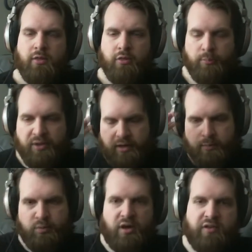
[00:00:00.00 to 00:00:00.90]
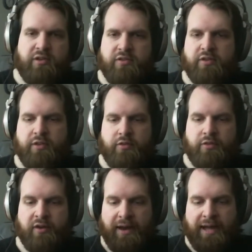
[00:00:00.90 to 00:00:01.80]
the player processing
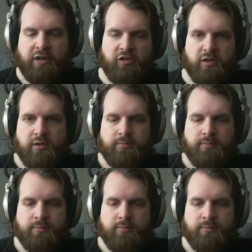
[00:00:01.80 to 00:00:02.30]
their action.